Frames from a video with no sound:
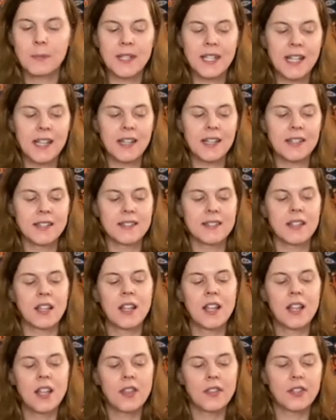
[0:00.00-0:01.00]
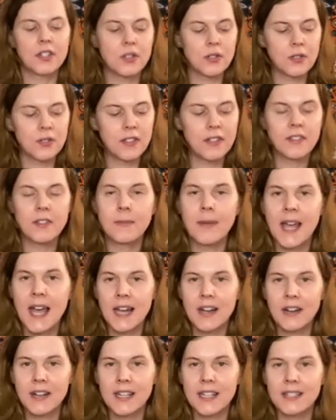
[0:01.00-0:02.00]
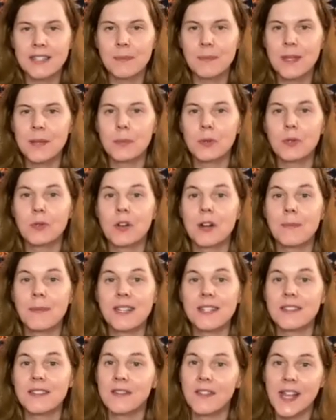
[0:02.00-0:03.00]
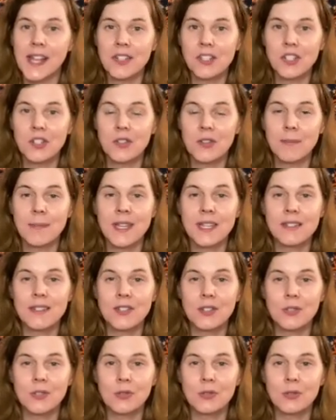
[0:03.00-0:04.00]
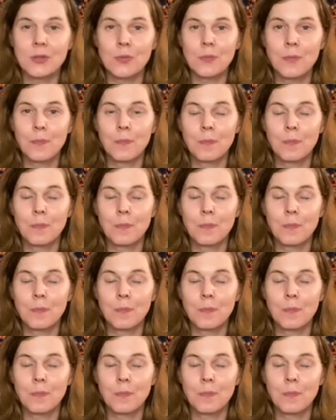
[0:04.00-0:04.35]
because the truth of the matter is the people who are meant to find you and meant to